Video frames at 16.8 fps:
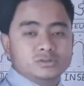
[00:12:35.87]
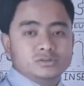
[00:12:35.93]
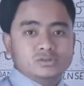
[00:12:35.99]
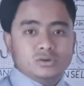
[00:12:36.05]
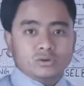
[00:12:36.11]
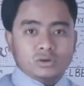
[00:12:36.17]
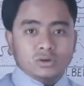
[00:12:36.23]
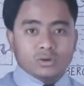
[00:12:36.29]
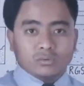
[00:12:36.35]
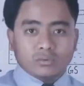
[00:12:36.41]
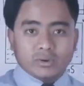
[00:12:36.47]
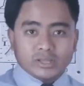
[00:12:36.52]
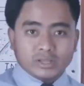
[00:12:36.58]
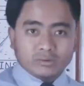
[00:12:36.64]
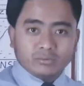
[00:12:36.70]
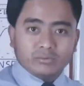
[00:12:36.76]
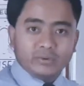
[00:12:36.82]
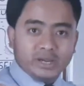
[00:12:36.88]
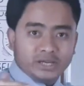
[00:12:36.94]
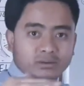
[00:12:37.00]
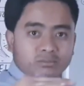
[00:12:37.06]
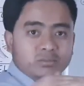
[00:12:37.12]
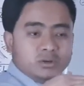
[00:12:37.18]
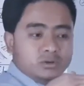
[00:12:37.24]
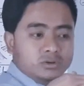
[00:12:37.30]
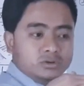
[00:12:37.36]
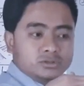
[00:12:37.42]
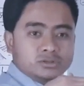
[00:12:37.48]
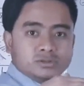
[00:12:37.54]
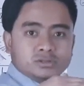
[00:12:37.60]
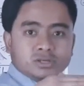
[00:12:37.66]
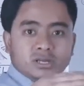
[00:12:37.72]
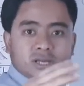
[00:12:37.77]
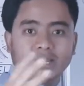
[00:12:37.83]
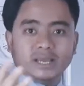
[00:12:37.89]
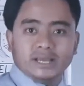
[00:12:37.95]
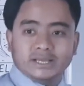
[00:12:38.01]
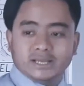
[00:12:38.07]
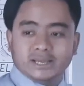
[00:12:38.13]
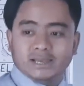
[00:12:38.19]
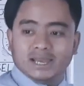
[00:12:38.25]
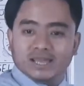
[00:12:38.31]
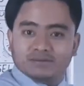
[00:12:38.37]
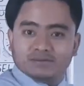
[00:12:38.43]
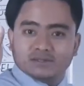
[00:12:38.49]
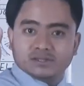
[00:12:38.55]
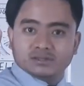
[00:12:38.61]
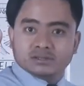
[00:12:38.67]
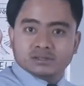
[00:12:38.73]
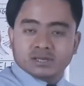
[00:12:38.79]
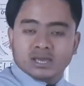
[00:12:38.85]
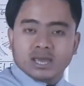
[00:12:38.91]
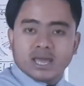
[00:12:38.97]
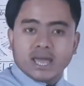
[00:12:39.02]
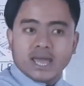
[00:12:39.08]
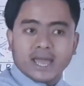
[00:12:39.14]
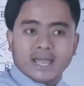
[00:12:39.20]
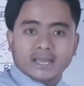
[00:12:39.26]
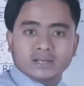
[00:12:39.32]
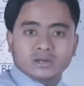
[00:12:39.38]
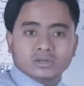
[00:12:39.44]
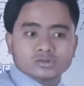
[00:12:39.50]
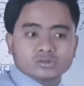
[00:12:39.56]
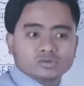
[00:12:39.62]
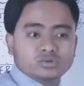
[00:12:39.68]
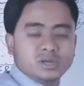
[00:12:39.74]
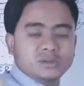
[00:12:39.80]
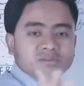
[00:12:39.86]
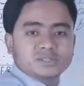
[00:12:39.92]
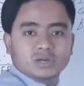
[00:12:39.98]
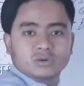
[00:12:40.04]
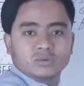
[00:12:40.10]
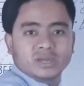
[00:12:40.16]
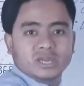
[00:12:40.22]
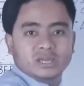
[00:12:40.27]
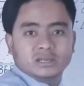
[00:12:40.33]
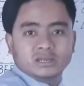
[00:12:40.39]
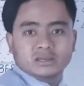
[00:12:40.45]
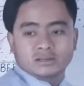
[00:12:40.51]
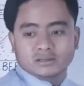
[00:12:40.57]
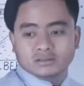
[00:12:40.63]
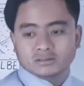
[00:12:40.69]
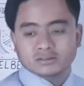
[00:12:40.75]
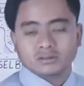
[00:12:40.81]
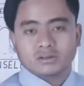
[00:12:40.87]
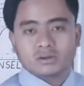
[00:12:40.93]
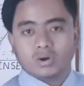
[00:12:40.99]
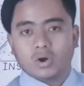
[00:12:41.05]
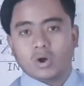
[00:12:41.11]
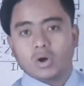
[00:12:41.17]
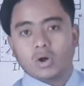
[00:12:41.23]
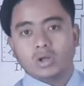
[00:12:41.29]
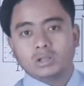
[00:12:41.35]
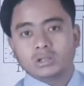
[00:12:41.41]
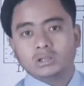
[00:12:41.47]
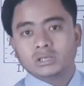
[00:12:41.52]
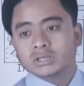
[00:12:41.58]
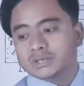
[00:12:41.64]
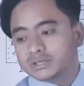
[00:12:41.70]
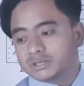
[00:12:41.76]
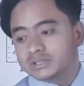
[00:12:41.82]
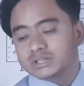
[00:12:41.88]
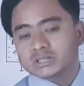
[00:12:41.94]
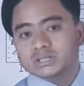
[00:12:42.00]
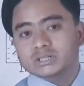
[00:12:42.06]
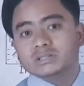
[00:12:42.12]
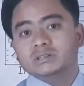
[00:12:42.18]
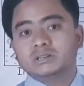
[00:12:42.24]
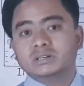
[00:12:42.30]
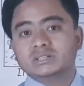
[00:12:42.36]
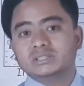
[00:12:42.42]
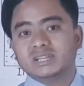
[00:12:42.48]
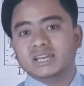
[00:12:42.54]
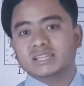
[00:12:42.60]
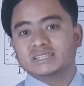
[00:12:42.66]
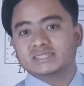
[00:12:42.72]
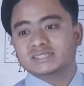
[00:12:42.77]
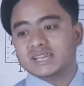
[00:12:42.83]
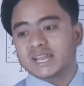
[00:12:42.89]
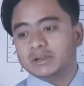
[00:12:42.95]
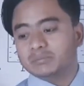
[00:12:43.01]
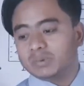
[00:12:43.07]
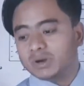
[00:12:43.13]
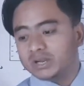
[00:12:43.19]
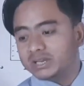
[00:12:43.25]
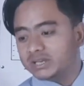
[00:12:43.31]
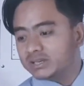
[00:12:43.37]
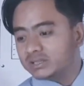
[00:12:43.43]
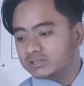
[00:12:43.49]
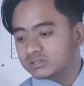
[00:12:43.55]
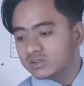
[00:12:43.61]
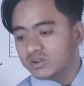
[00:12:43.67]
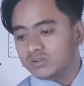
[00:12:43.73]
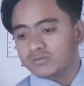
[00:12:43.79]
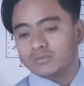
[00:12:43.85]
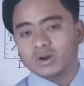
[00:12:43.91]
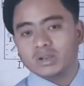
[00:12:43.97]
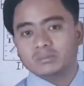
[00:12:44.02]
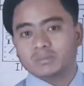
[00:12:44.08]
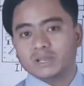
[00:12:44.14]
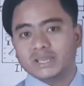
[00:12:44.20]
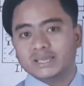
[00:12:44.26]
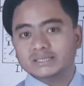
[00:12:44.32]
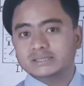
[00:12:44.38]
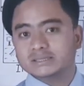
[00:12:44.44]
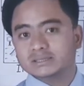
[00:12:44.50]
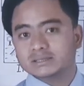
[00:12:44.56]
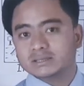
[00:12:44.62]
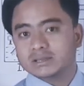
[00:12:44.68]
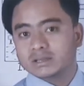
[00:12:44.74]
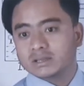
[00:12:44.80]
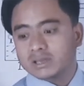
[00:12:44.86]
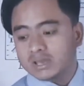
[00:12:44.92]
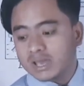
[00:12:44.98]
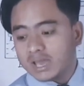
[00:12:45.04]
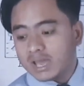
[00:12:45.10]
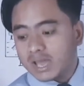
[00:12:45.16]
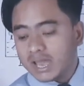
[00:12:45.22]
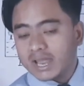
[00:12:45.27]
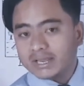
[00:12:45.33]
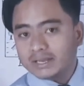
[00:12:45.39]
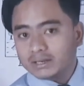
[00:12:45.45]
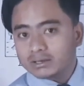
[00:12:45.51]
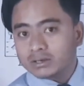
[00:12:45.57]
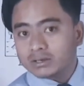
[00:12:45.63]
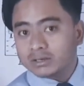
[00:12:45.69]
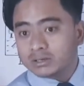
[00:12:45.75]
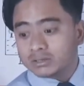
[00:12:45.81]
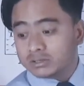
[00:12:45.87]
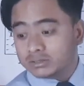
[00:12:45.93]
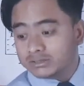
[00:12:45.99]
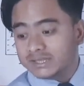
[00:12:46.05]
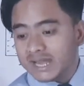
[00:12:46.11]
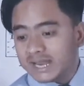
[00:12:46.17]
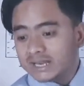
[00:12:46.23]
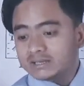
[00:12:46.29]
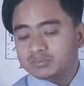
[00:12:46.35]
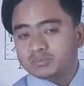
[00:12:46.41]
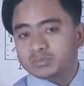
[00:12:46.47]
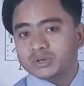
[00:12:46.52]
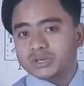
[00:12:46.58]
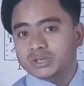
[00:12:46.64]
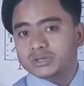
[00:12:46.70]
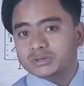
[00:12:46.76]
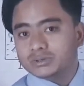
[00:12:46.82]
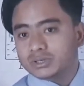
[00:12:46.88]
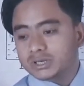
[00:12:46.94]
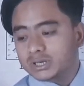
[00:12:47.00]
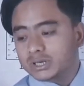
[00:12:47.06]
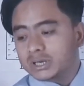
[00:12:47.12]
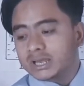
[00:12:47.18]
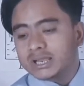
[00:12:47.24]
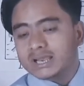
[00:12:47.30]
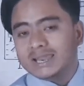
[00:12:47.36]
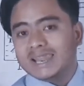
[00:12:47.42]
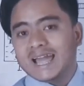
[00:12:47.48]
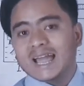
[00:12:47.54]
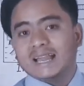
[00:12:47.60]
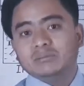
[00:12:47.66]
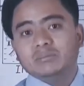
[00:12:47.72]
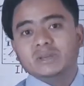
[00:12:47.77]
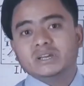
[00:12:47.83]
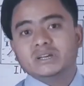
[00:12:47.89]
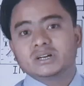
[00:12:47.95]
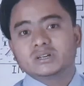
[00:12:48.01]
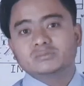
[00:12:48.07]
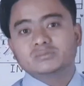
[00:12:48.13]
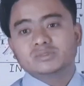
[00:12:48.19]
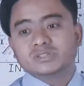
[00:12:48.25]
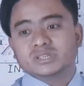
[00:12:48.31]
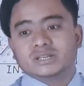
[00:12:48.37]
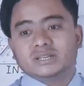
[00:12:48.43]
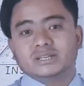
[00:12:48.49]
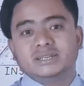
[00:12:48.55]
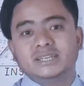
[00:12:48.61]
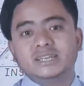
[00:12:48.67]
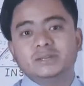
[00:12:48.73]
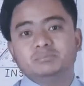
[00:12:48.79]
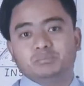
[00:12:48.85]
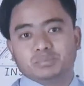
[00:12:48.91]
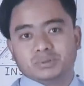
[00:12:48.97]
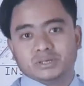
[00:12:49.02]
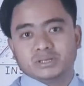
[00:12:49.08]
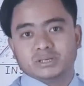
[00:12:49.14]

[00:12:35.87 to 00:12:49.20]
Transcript: So when the wind blows, it lifts and sweeps away all the dust and the sand particles of one place, and that particular land becomes deep